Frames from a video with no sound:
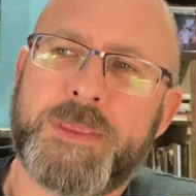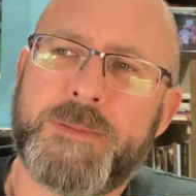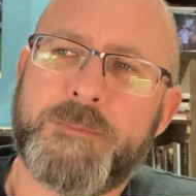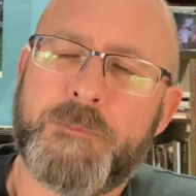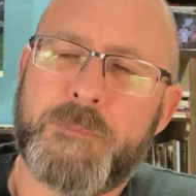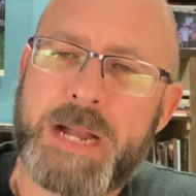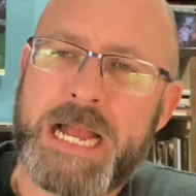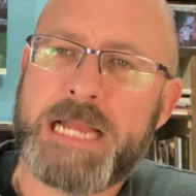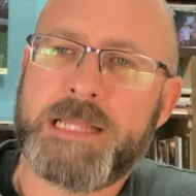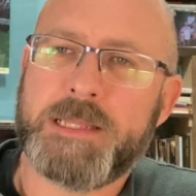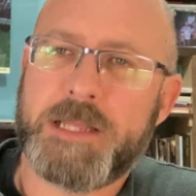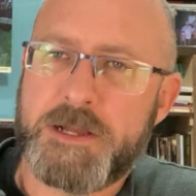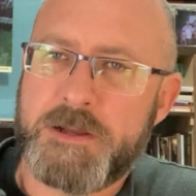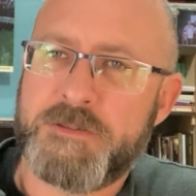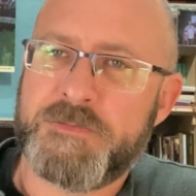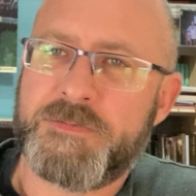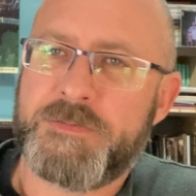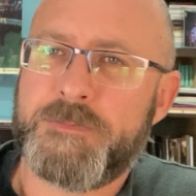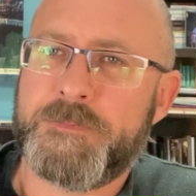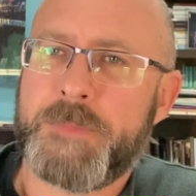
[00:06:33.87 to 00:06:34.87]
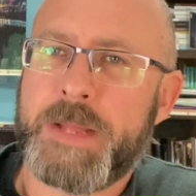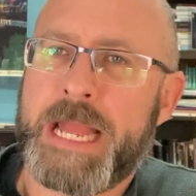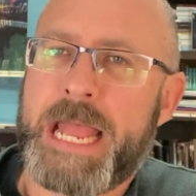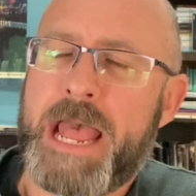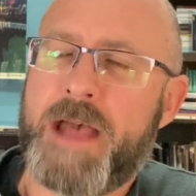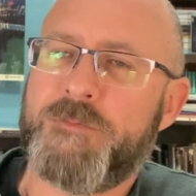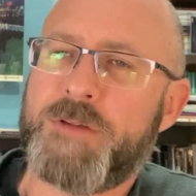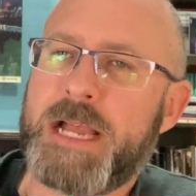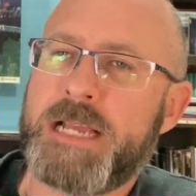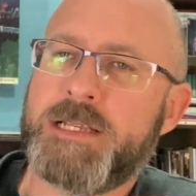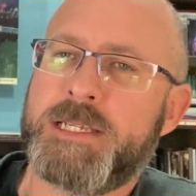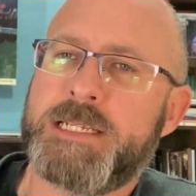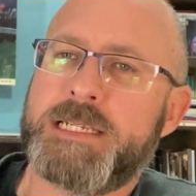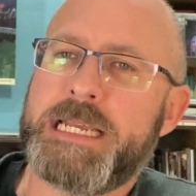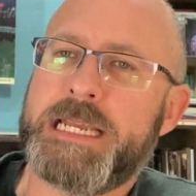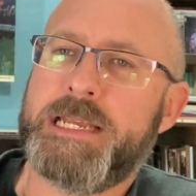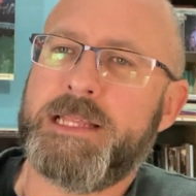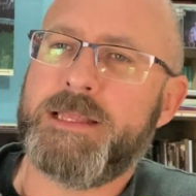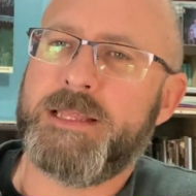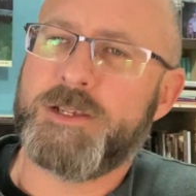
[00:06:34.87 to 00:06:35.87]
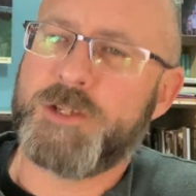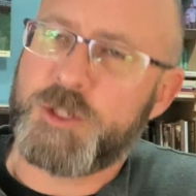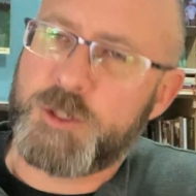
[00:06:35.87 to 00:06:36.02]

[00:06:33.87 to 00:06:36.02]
my love have i seen the